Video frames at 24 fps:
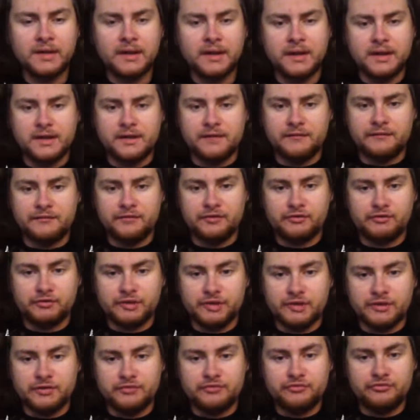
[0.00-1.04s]
And if you're
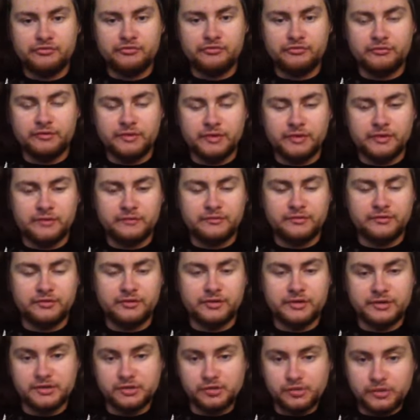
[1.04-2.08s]
a and if you're a
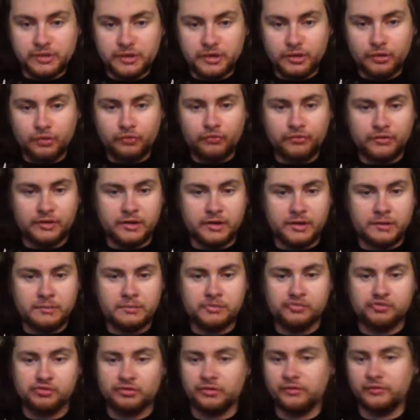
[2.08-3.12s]
Yu-Gi-Oh fan, be
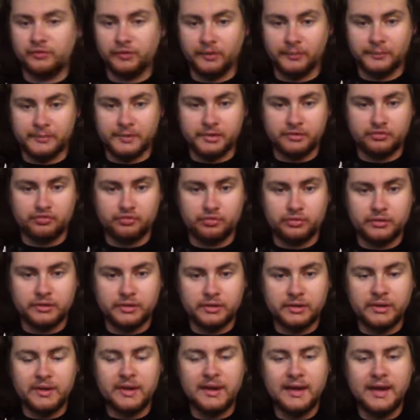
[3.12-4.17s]
sure to follow me on
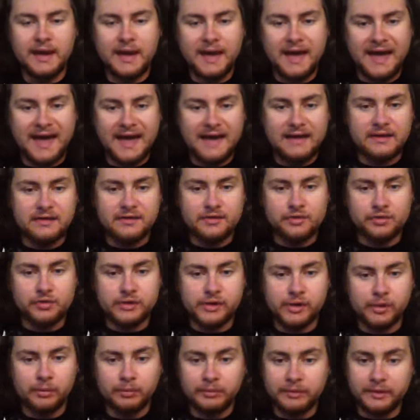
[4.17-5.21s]
Twitter at
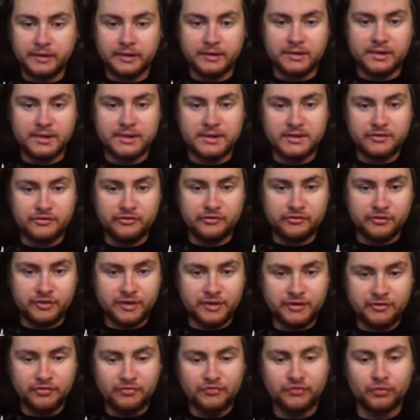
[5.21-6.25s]
Yu-Gi-Oh Player
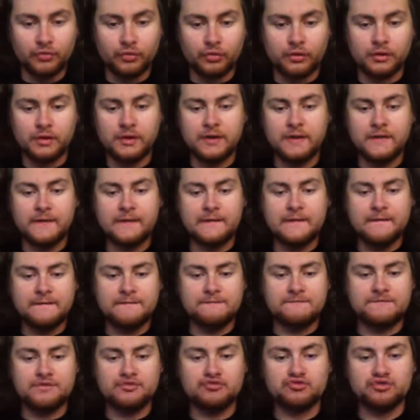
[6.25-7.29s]
96 for
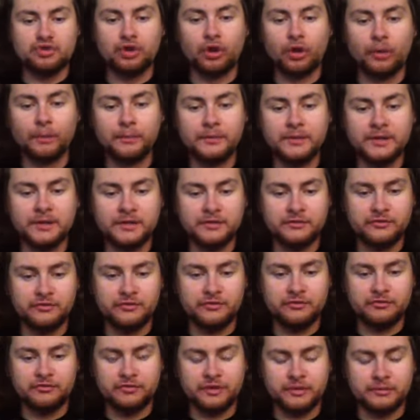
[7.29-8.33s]
future openings,
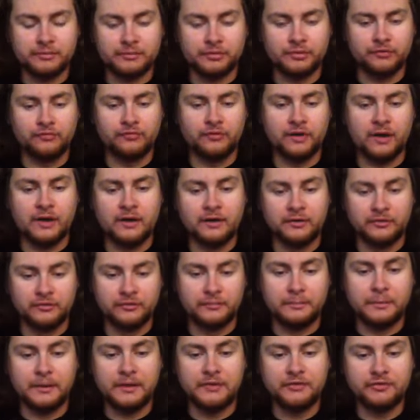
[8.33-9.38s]
deck profiles,
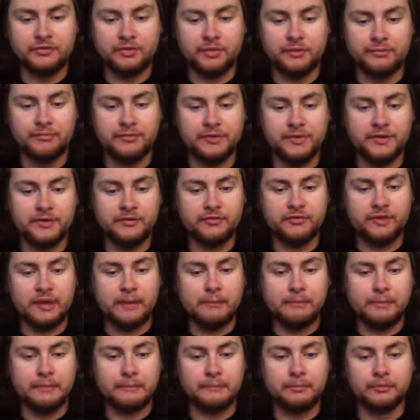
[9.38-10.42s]
binder updates,
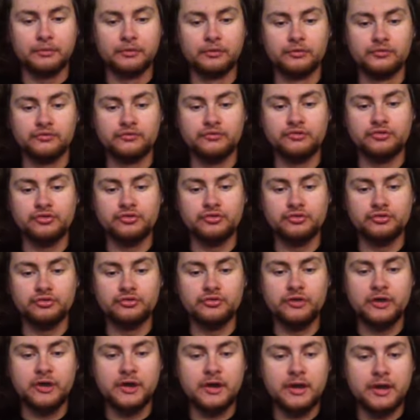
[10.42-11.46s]
epic pulls, news,
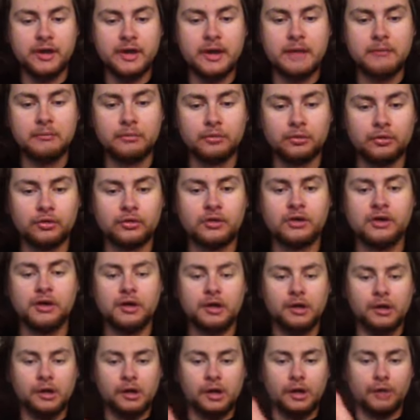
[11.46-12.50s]
and more.
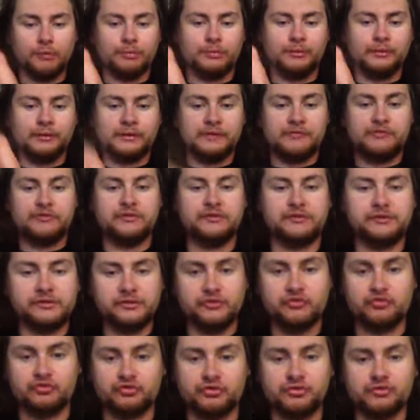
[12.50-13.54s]
I'll put links in the
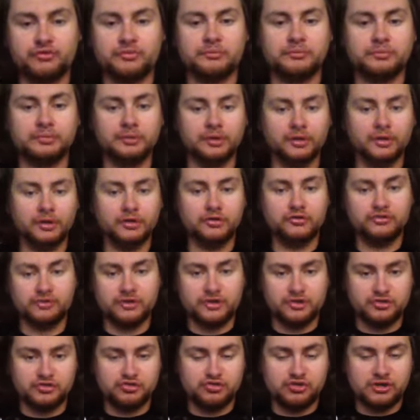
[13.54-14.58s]
description below so you
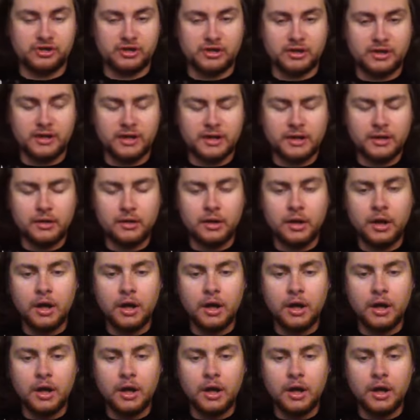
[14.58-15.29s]
can check it out.